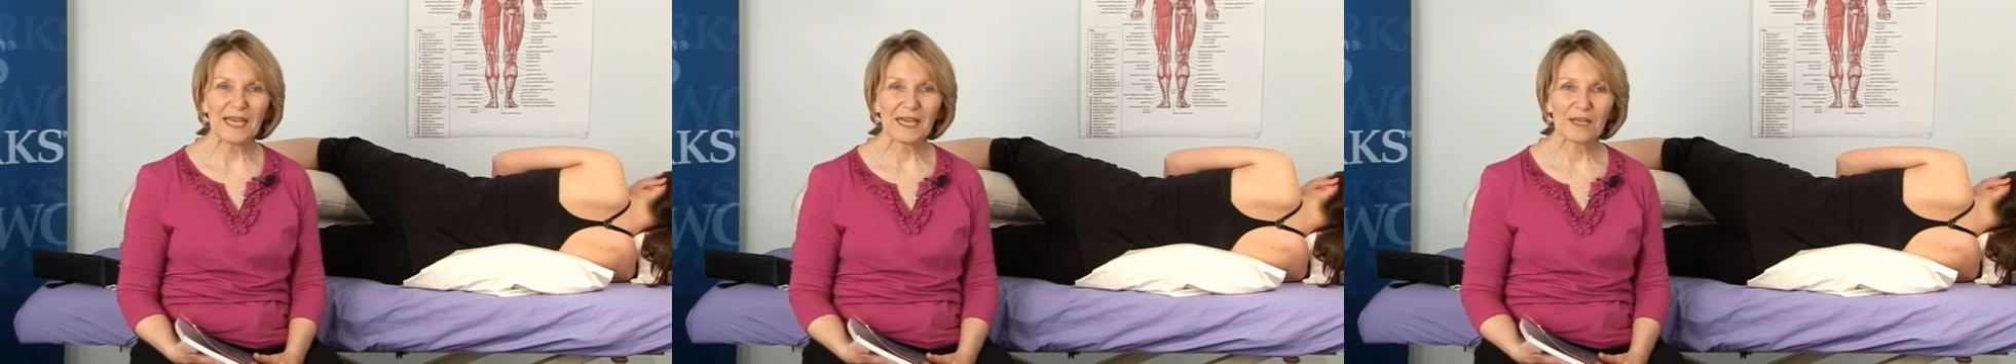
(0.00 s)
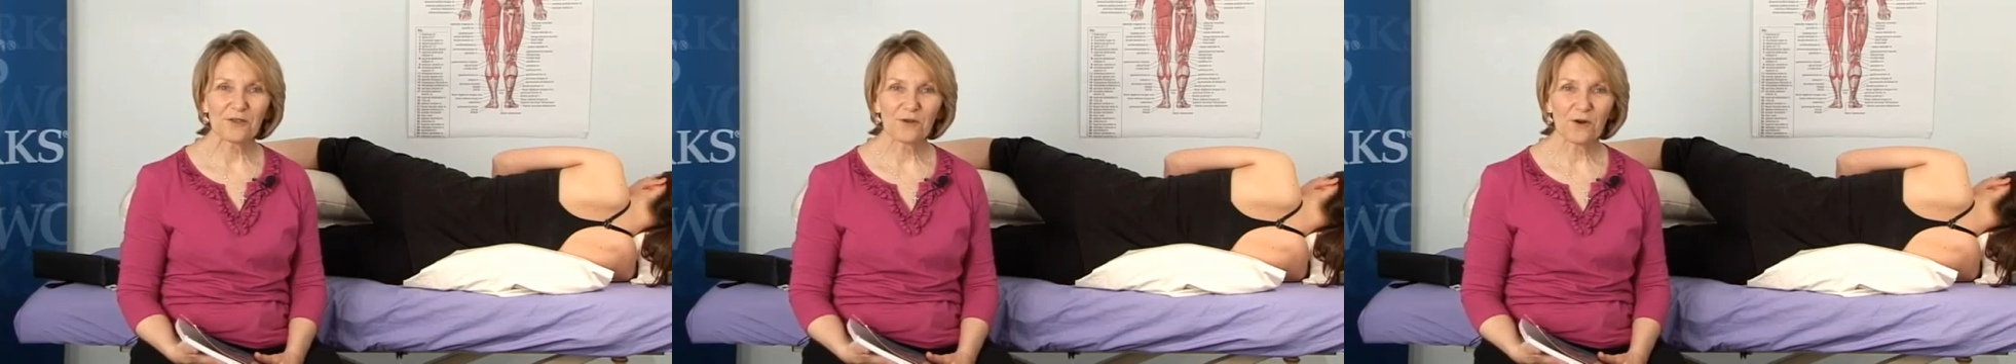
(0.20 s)

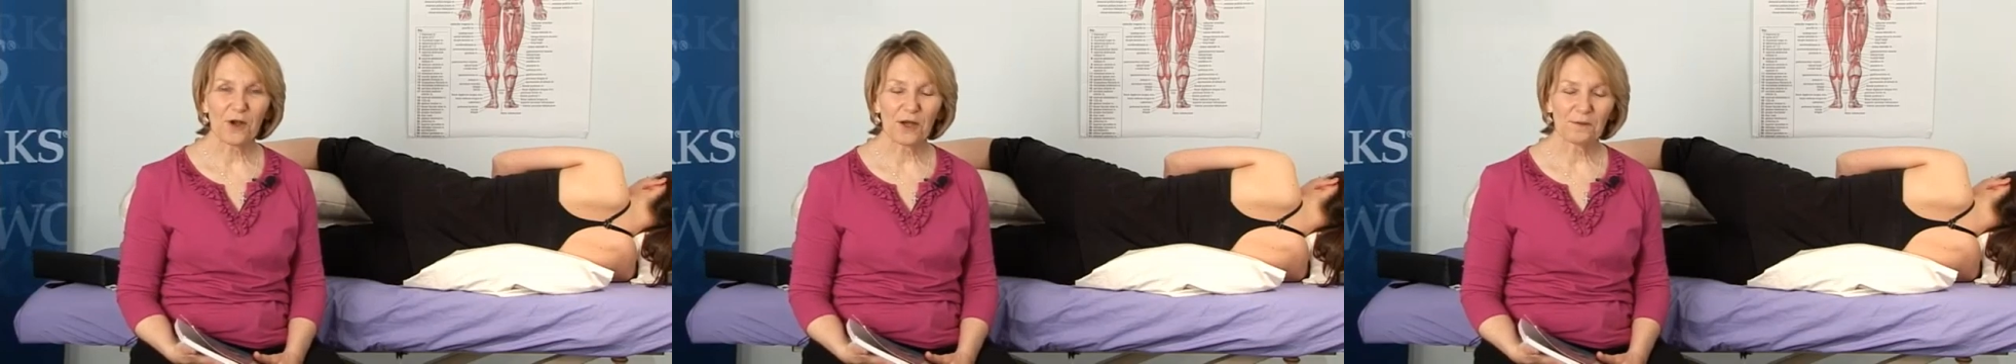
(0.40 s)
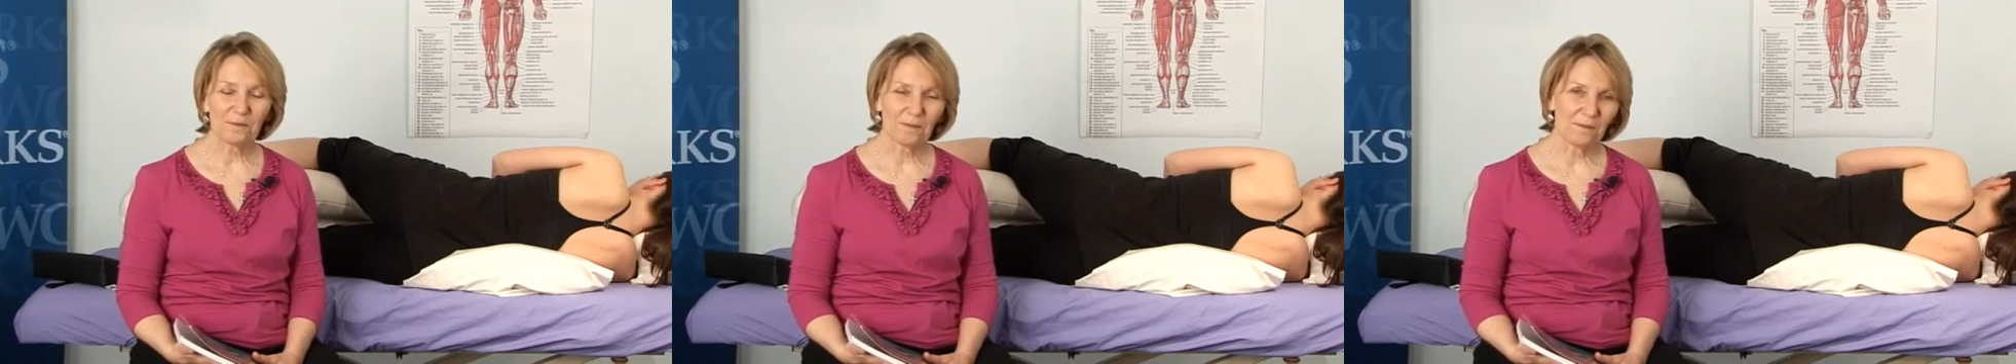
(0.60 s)
either
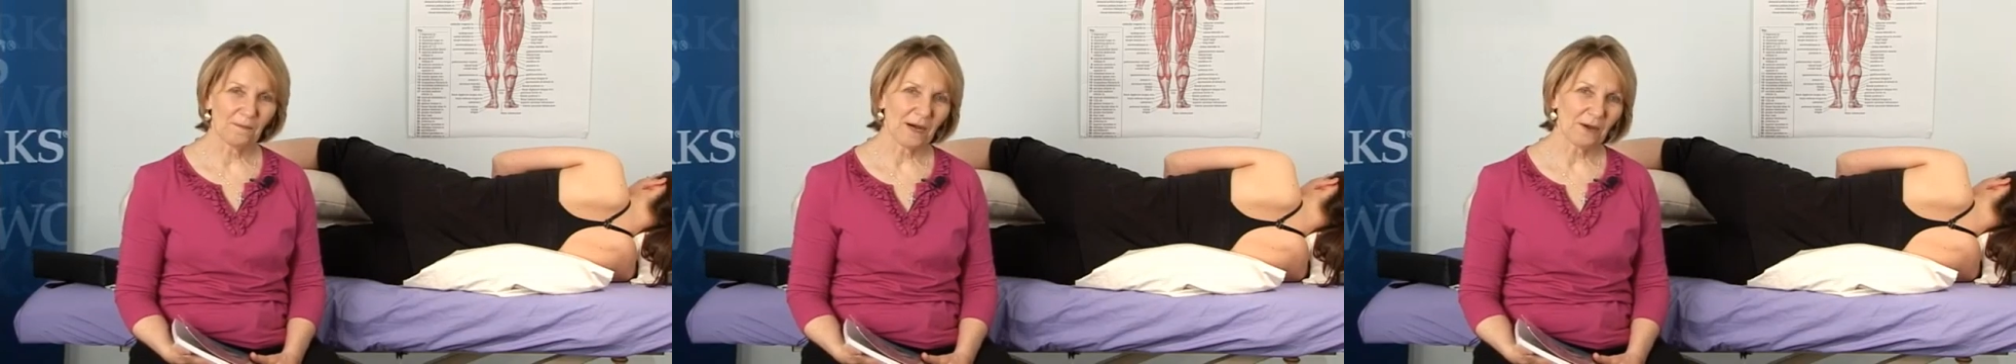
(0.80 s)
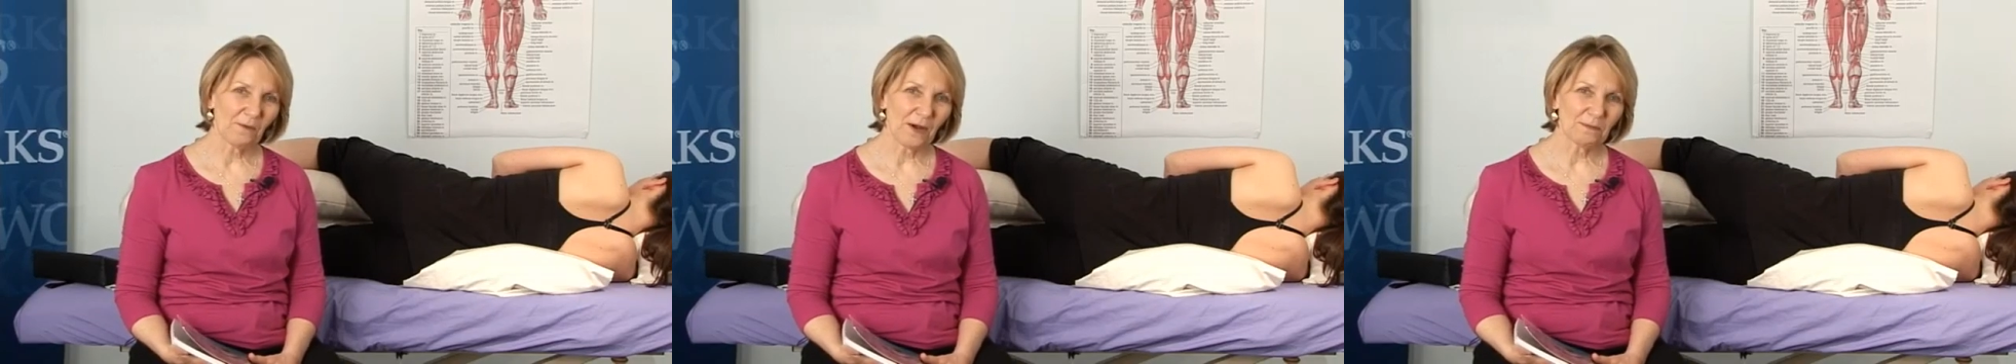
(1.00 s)
on
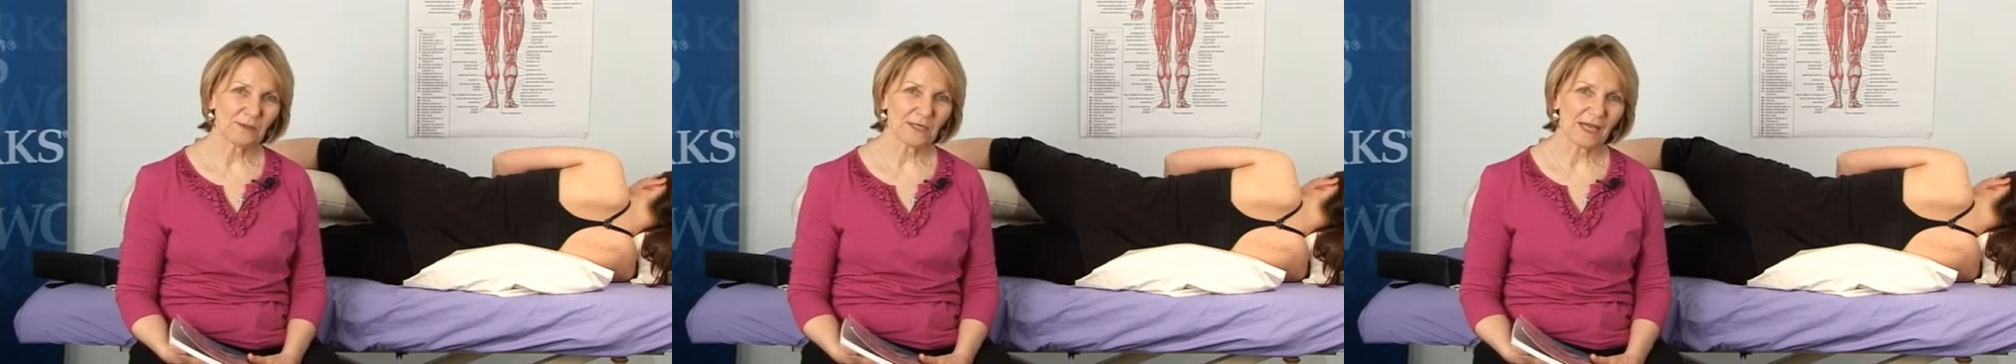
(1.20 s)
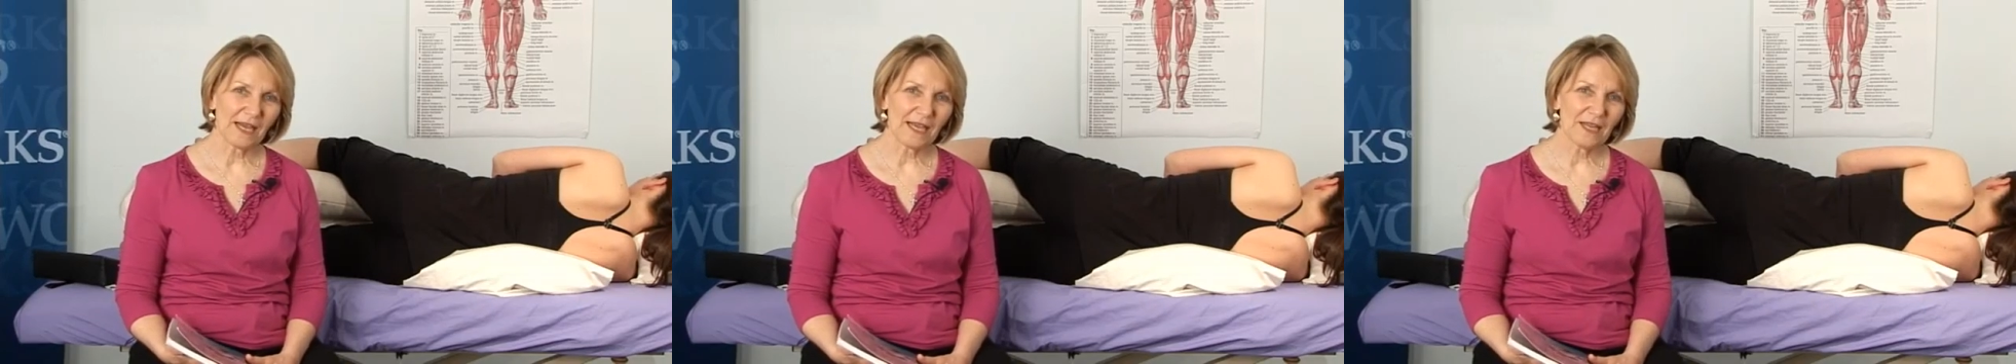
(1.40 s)
my
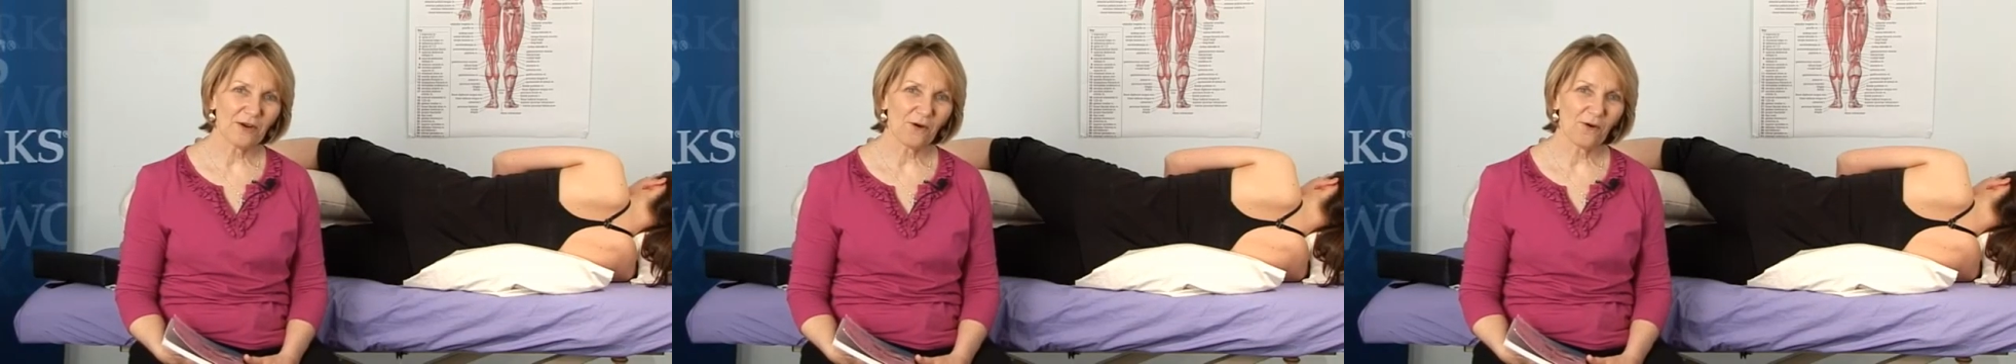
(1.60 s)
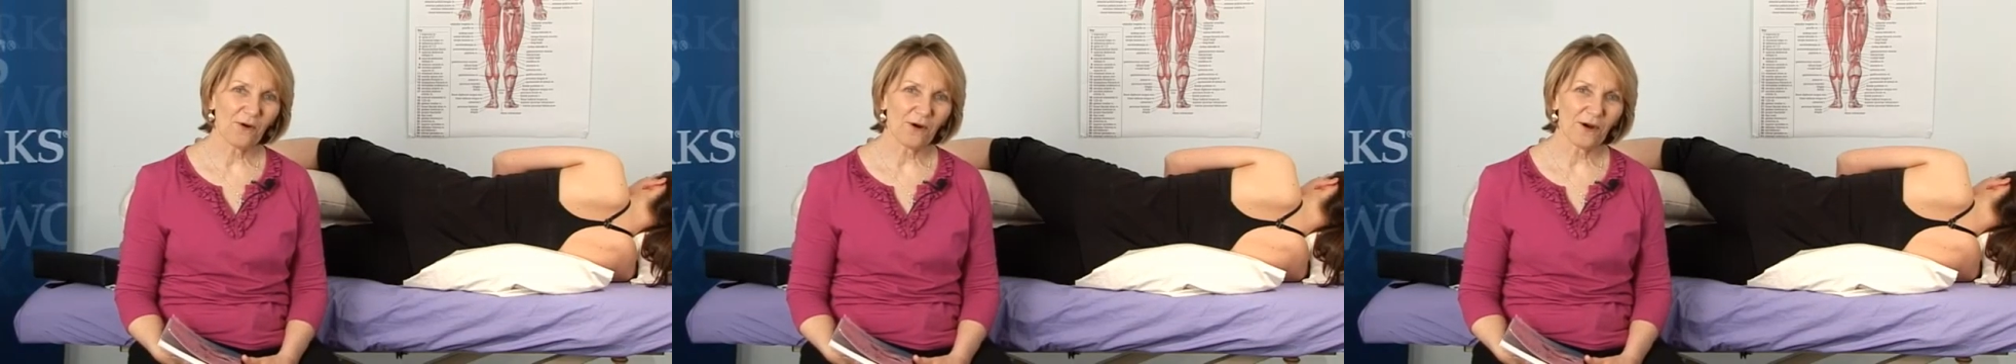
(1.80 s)

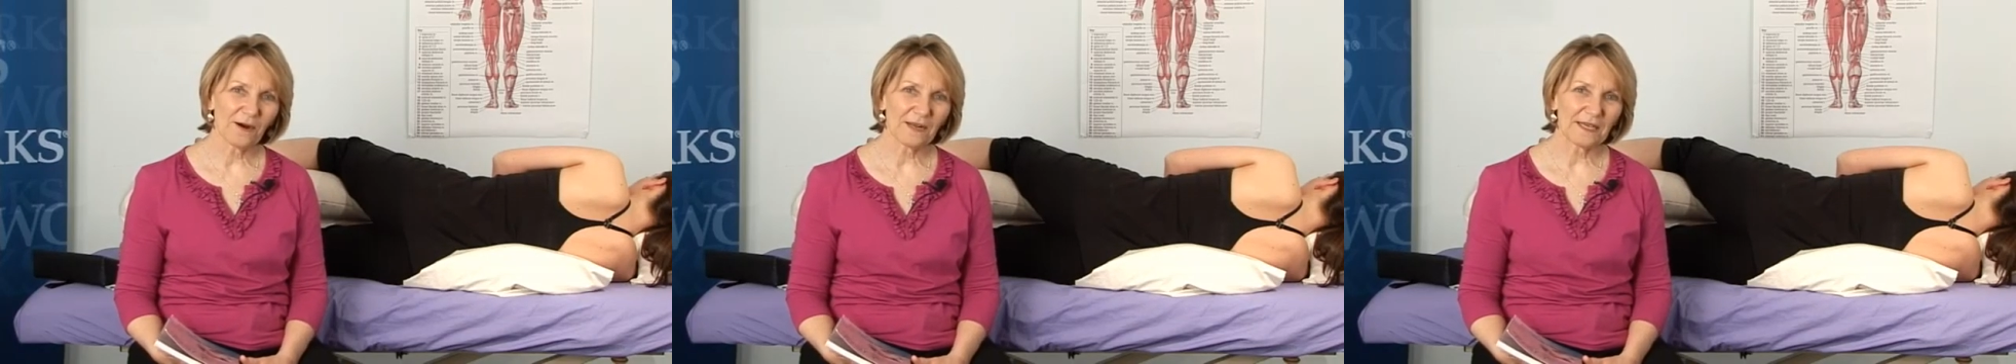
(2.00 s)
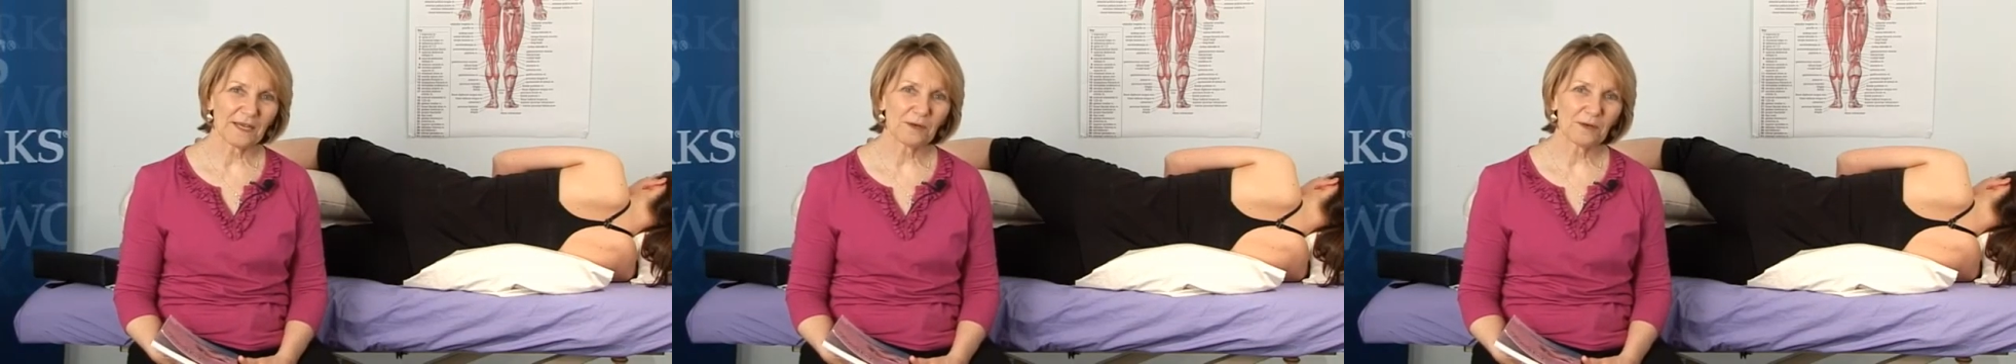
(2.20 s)
website or